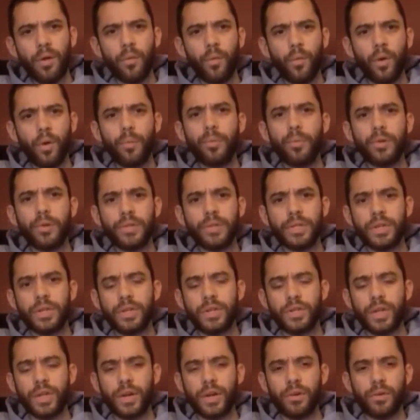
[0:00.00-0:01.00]
one person
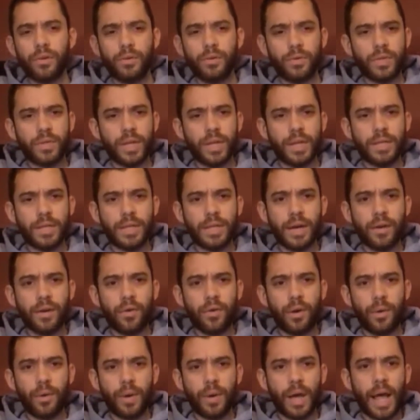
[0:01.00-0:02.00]
in general who stands out
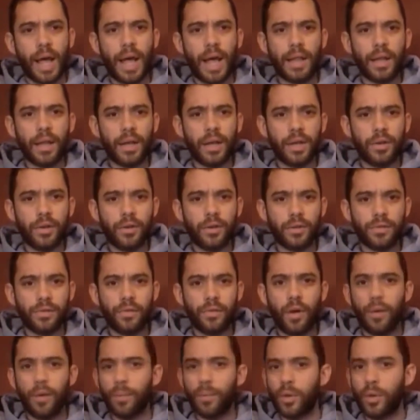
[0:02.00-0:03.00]
and I want to highlight here is
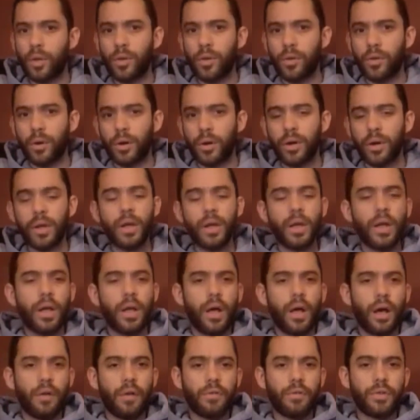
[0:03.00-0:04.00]
Vaughn McClure
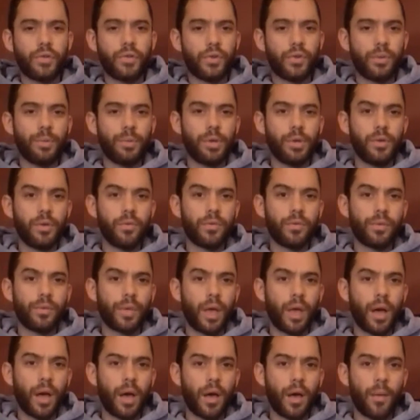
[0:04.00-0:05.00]
of the Tribune.
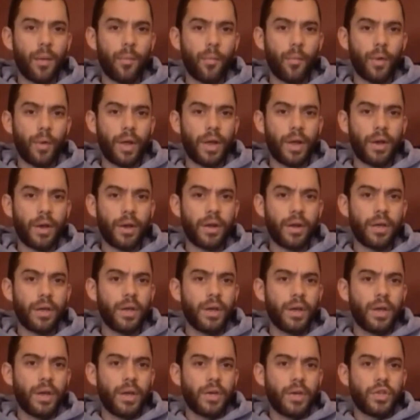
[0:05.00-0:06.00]
When
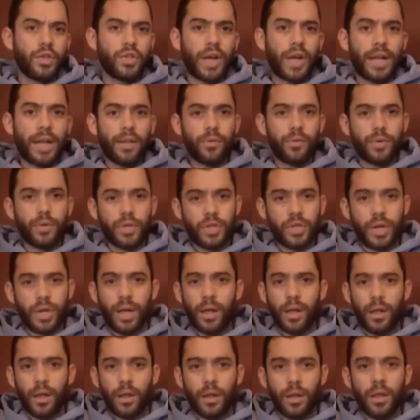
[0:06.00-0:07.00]
Shiloh
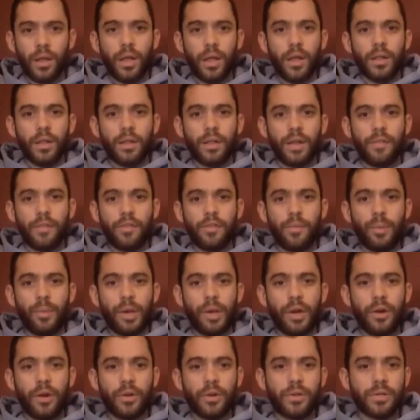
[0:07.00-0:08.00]
Rochelle left the
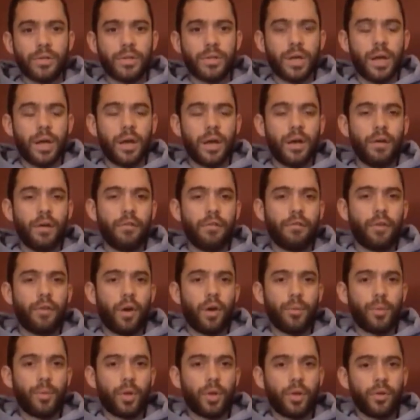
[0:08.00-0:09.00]
Bears,
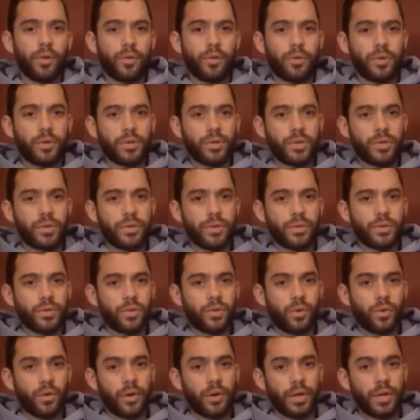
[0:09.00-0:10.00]
Vaughn McClure's
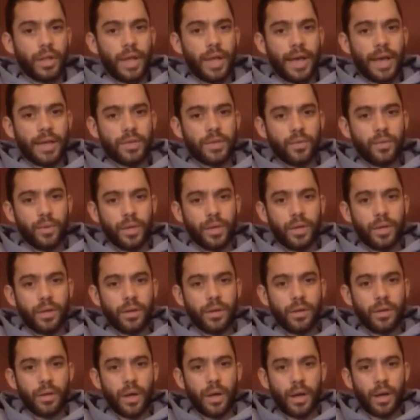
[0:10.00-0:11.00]
story last week,
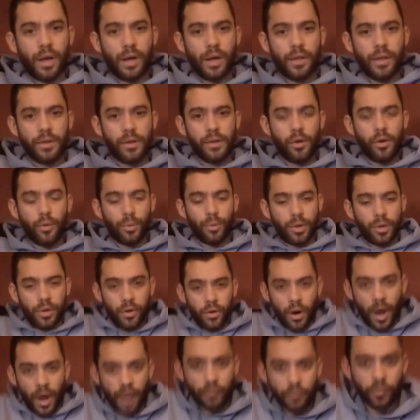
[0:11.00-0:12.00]
the opening
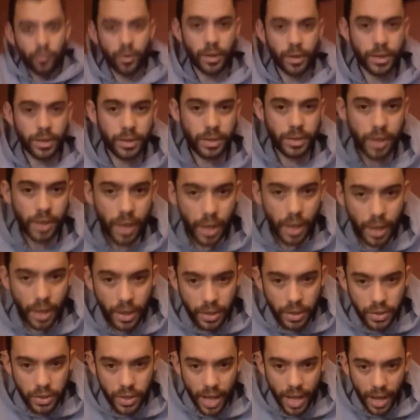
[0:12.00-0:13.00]
draft was,
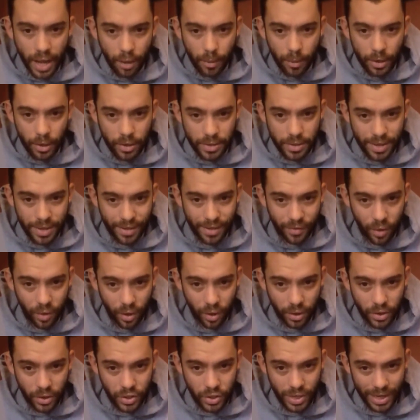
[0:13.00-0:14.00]
Chicago Bears left
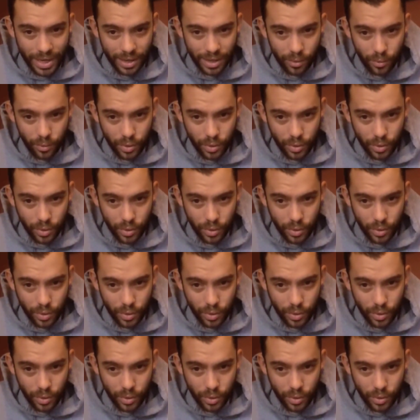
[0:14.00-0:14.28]
guard Shiloh